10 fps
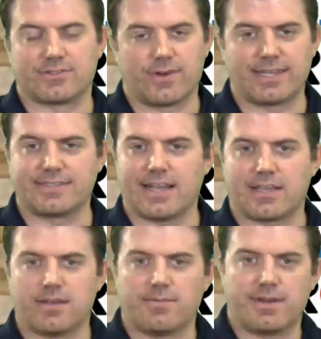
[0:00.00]
So Hayti
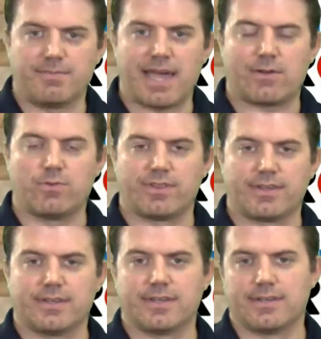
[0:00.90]
coming back with
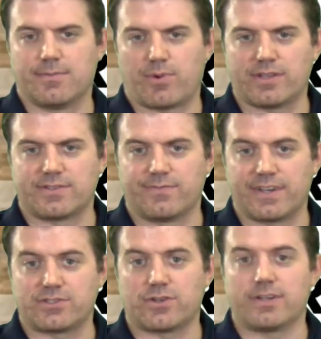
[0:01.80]
an impressive
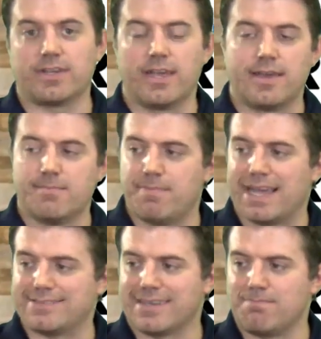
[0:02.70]
victory,
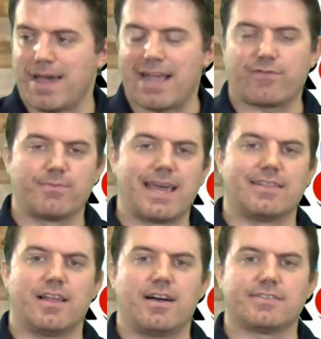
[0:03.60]
bouncing back from
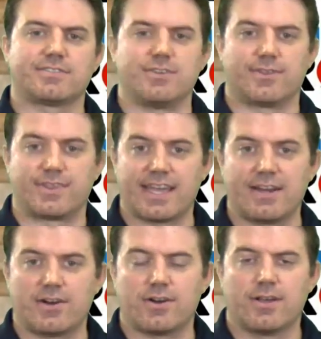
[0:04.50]
that loss to
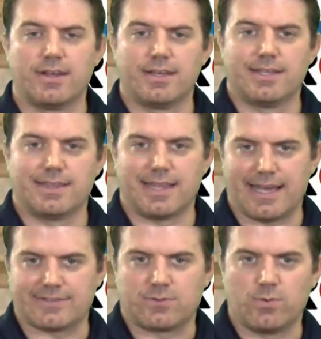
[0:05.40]
Thayer
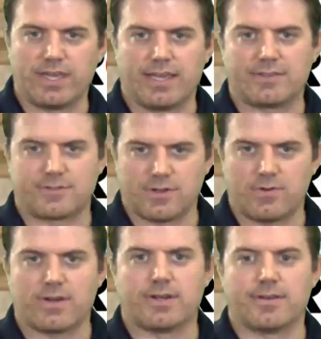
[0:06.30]
last week.
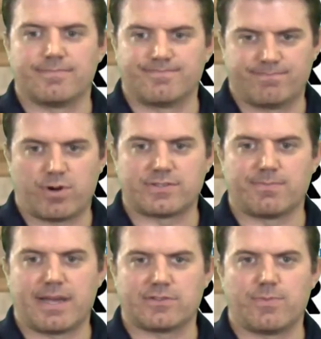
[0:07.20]
So
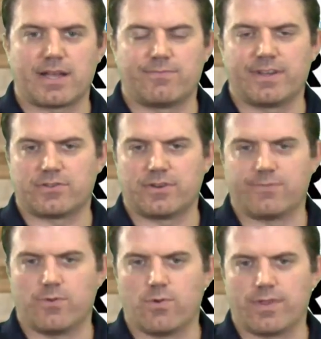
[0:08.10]
impressive bounce back victory
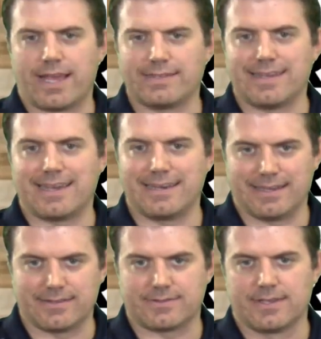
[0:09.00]
for the Hayti
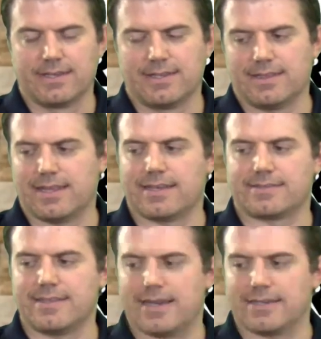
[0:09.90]
Indians
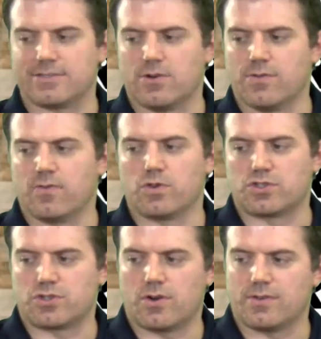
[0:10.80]
last night over
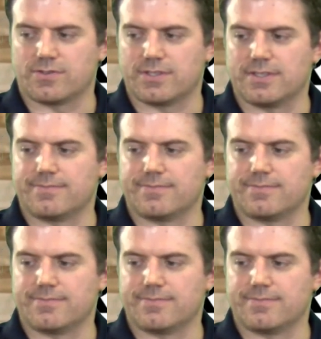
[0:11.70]
Charleston.